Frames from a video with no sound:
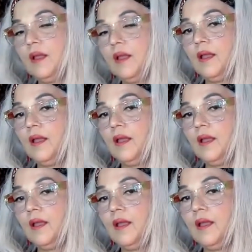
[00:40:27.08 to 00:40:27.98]
and you
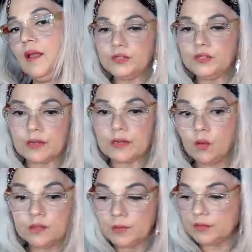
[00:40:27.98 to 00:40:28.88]
know they're just like holding
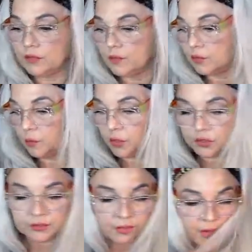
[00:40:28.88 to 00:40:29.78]
them like they're the most
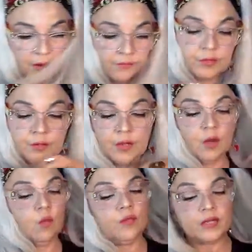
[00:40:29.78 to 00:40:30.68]
precious thing ever
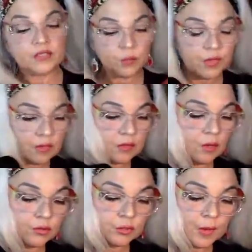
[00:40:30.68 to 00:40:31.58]
well that's the way you can
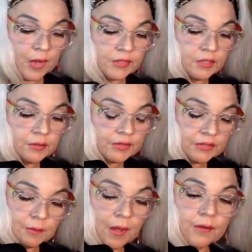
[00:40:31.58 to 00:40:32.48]
hold your bag too it
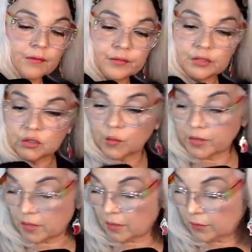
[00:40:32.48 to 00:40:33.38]
doesn't matter if it's a
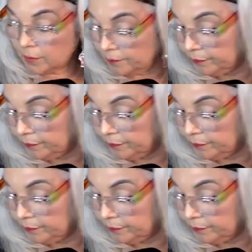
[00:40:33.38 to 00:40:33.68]
$20